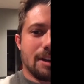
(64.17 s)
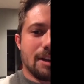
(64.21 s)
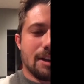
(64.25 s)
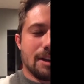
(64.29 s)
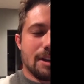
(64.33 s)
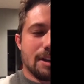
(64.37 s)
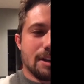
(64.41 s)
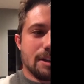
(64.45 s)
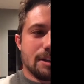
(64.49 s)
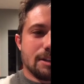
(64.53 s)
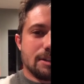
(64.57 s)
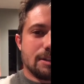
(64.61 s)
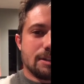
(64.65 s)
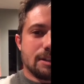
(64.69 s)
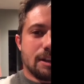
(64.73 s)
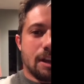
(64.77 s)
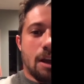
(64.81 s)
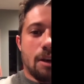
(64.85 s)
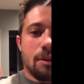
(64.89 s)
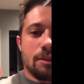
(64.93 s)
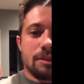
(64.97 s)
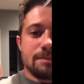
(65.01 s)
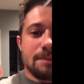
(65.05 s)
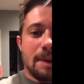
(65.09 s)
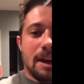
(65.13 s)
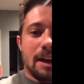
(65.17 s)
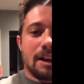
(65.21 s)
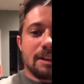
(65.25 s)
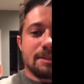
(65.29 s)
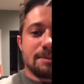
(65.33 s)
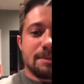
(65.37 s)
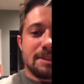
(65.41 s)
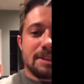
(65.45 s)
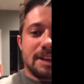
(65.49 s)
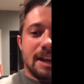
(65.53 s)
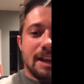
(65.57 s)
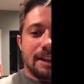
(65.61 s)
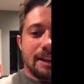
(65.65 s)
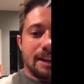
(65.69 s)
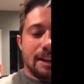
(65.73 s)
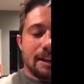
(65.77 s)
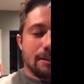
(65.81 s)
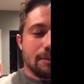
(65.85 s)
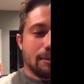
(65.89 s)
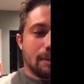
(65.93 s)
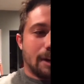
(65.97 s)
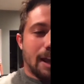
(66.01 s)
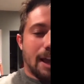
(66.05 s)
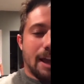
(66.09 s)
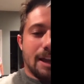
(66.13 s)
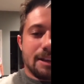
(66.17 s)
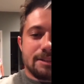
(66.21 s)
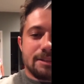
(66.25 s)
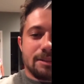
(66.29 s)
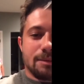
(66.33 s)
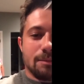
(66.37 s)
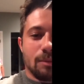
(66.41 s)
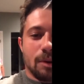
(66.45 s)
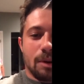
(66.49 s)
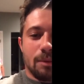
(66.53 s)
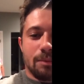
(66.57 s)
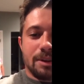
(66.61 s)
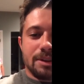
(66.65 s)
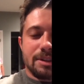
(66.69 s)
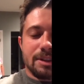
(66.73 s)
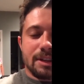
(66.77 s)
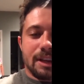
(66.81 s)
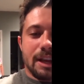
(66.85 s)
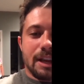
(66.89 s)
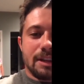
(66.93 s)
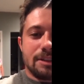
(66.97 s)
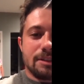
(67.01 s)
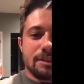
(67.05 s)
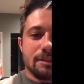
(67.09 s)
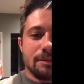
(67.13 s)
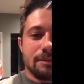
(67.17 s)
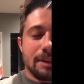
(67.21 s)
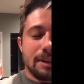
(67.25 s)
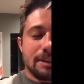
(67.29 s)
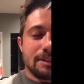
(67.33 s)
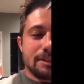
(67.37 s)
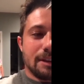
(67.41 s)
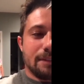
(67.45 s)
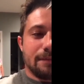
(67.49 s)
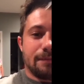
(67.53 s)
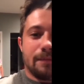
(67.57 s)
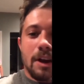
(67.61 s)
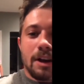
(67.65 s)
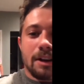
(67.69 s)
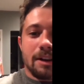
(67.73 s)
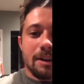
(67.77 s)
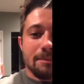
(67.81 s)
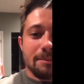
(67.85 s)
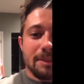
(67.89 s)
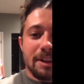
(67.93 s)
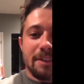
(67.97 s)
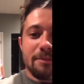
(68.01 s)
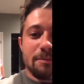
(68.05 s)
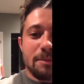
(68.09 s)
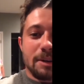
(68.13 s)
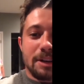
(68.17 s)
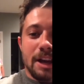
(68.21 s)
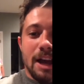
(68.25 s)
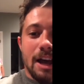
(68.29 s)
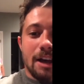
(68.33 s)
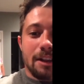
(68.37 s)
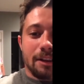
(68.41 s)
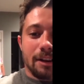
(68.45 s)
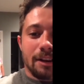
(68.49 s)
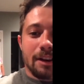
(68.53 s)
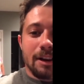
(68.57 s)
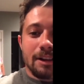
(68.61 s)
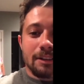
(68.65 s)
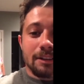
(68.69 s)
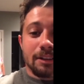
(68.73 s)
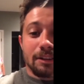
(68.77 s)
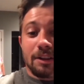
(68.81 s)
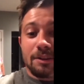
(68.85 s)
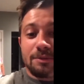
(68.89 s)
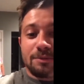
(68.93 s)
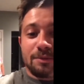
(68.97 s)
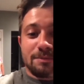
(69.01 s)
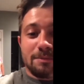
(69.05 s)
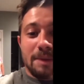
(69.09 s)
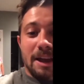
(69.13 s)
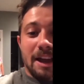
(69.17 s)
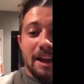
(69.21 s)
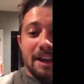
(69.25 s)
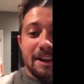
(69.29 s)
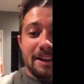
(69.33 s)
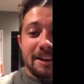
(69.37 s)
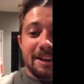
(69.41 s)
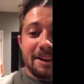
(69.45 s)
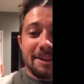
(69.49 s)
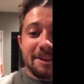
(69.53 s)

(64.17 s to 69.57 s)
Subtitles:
She's like, oh, it was my husband's idea. When I asked him what we should get you, he said, fuck him, give him $1. The lunch was my idea.